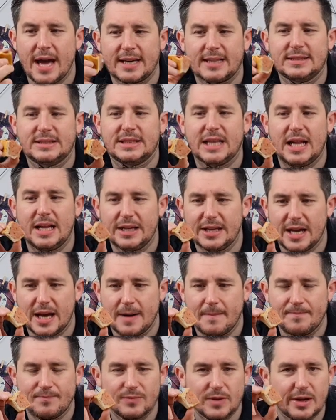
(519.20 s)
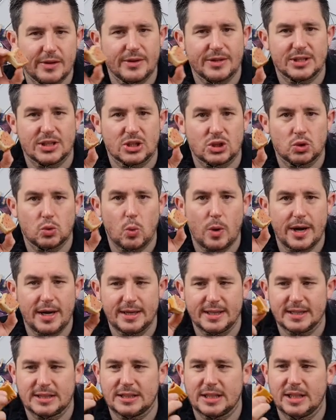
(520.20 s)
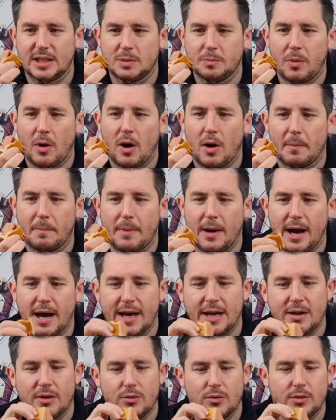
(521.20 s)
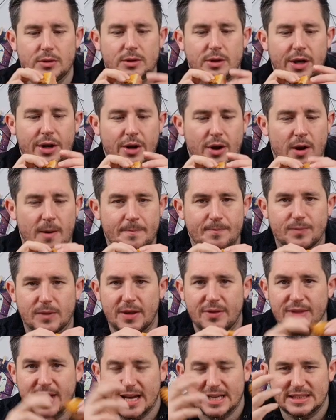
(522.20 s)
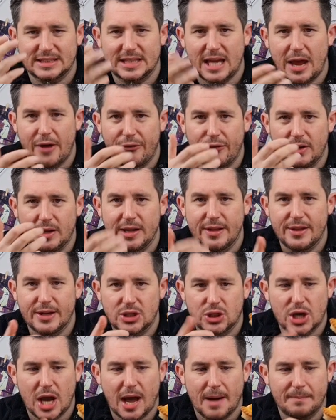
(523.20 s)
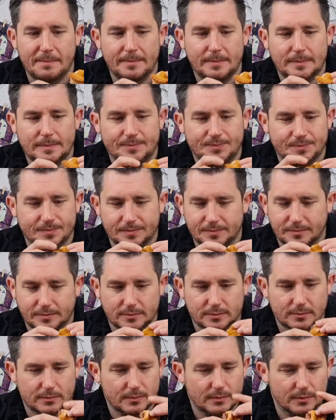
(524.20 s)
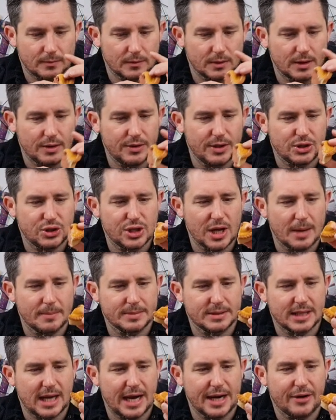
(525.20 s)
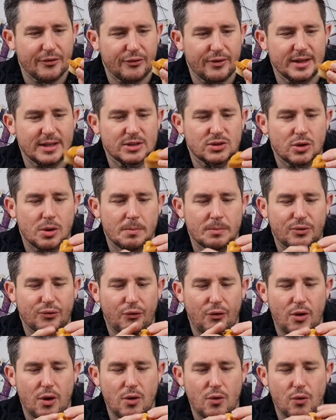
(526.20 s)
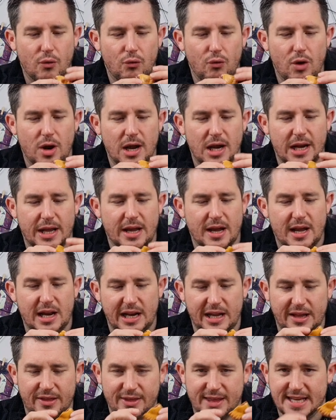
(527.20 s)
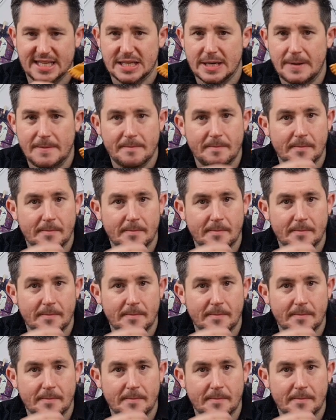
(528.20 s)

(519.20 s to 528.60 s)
I can tell you there's a sweetness to this pork pie. You know, and that's definitely the jam. The jam side of things comes through really early in this.